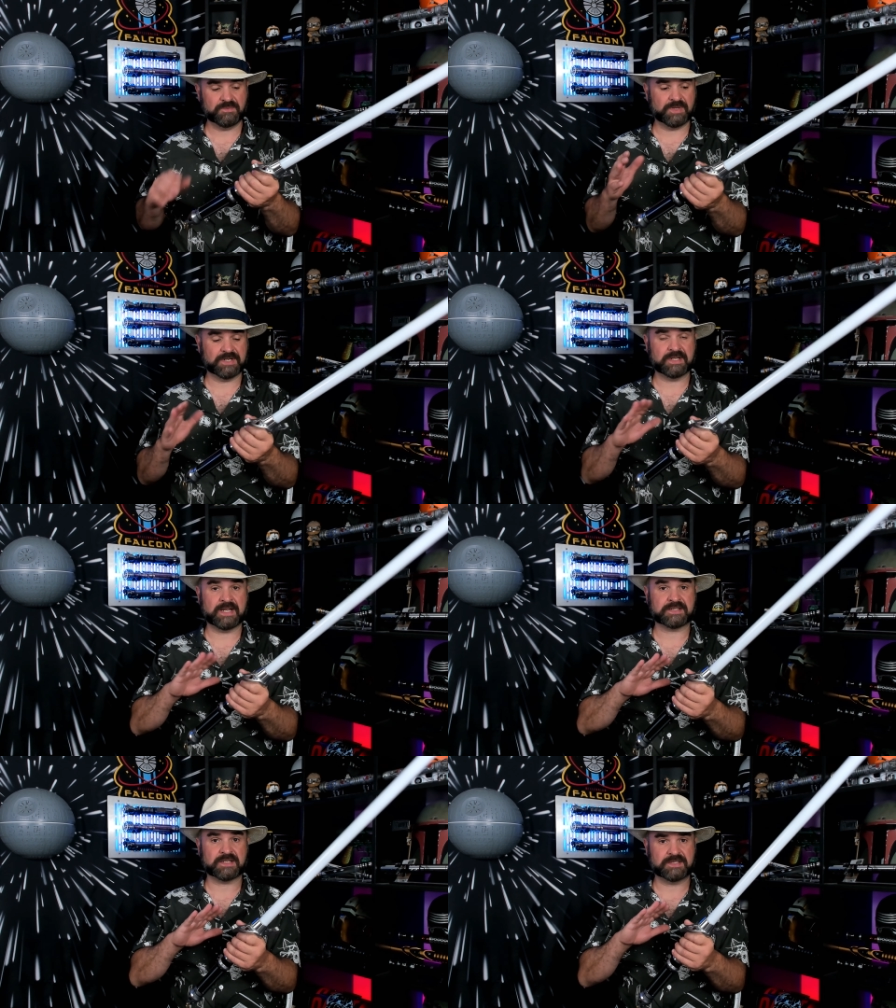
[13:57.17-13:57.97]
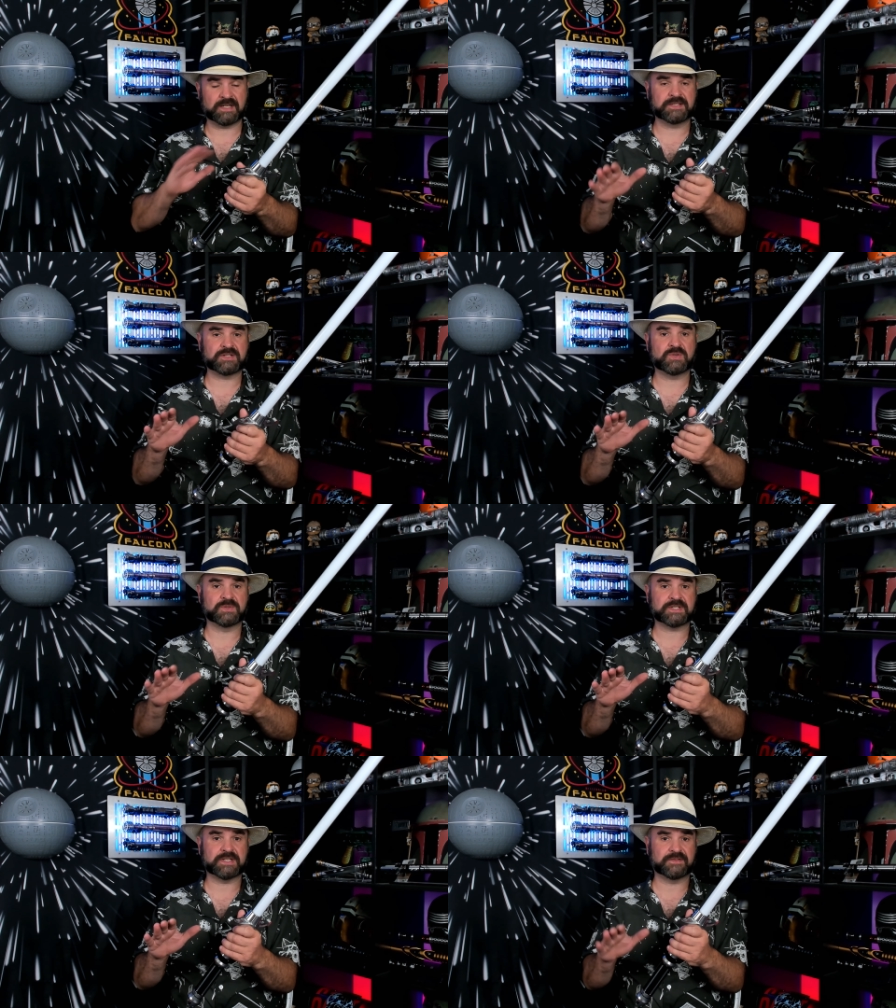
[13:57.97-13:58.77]
But it has tons of
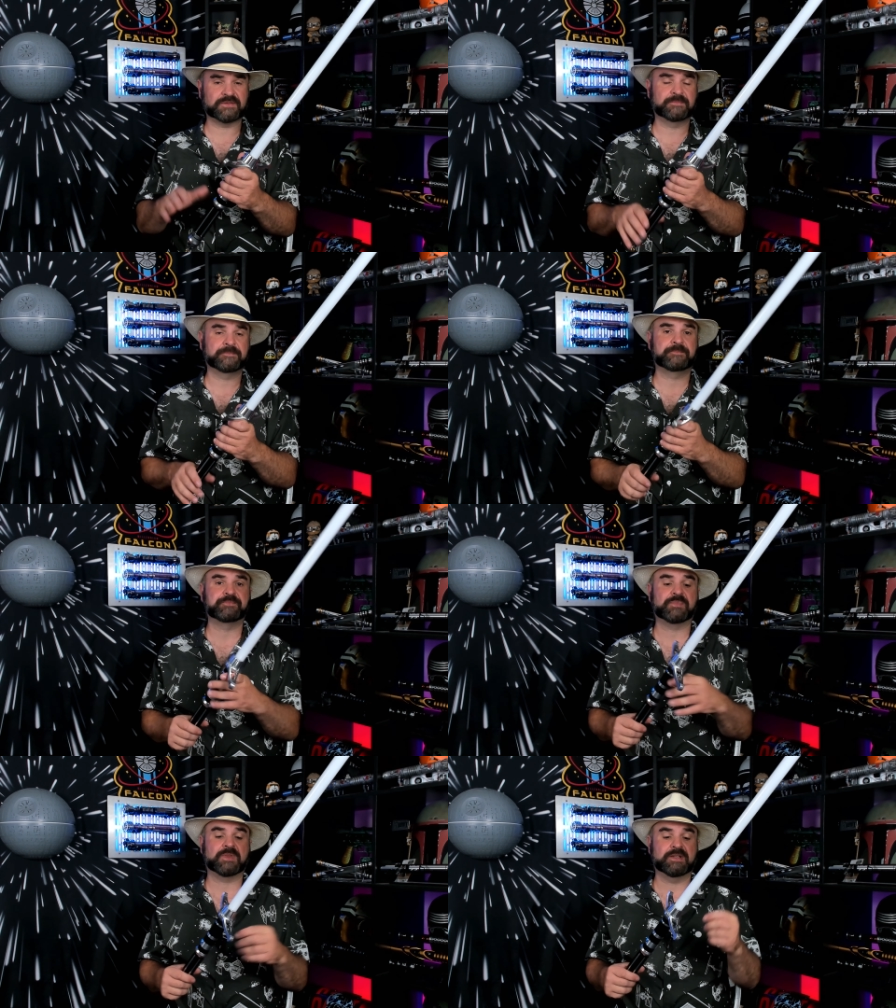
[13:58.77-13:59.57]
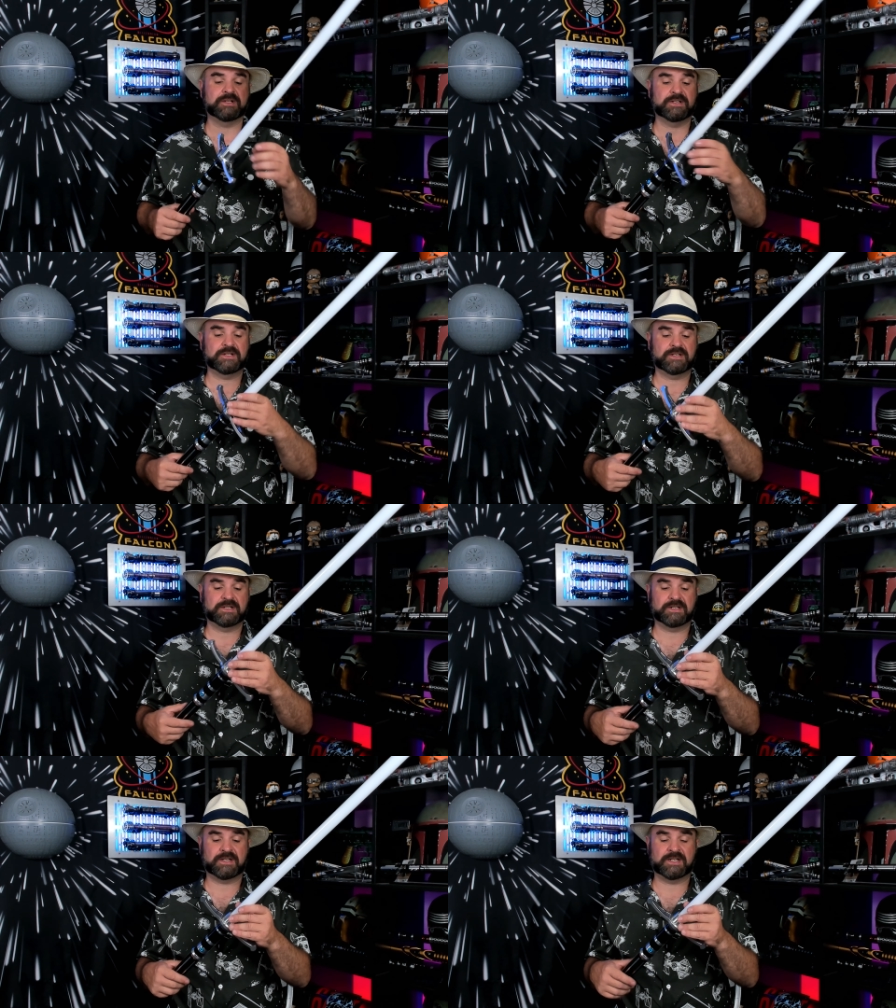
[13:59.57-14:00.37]
cool stuff.
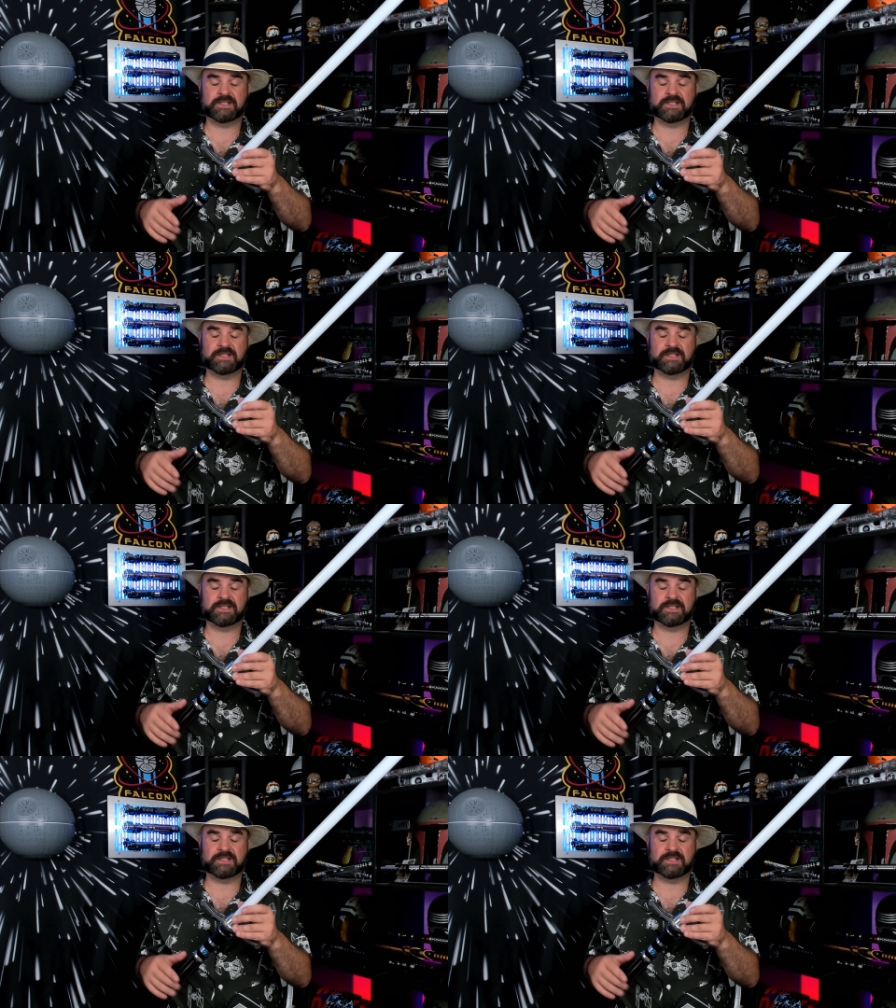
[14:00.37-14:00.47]
I